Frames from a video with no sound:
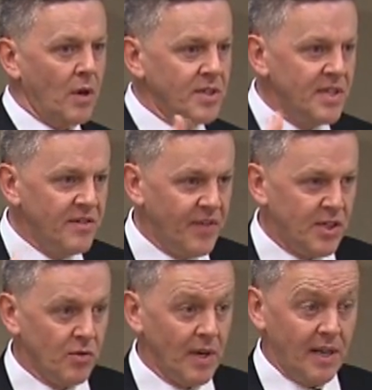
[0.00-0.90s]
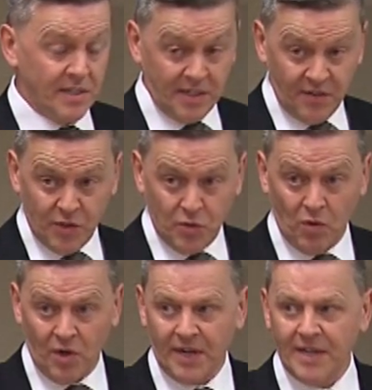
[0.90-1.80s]
Not individually as
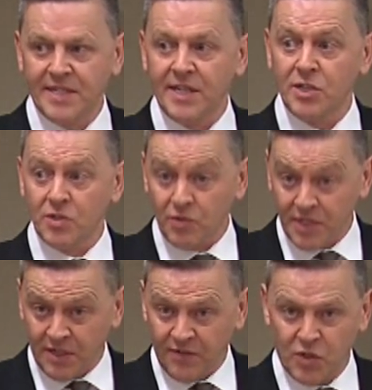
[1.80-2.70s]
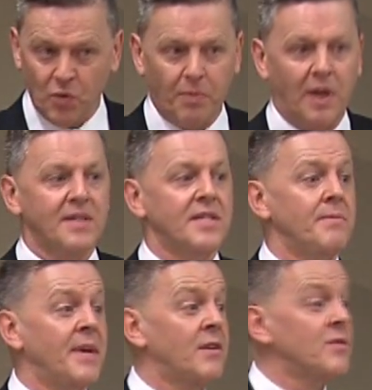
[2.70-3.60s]
individual organizations or as individual
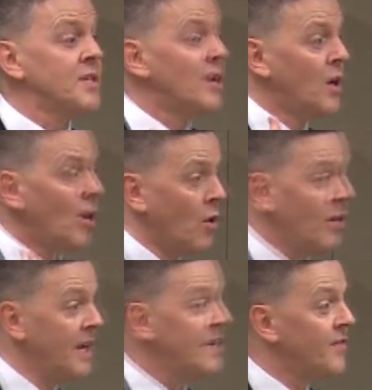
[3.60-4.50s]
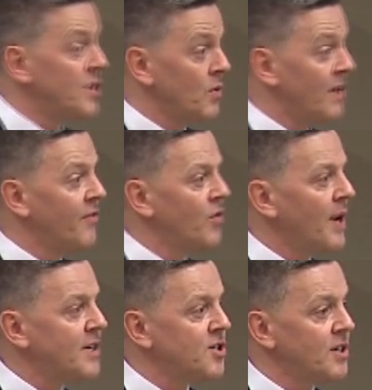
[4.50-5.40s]
policymakers or individual
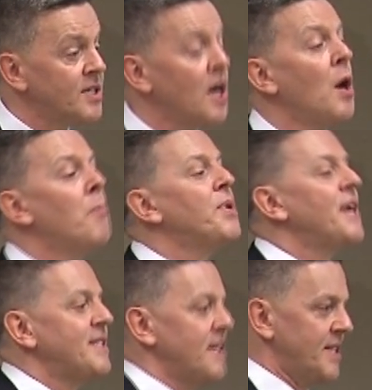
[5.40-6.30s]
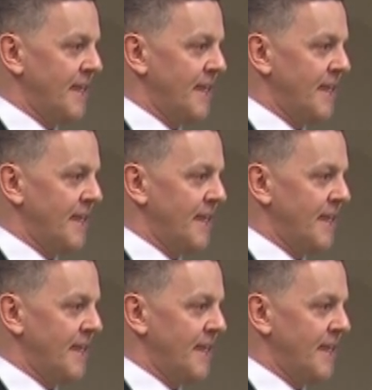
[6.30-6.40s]
influentials, but as a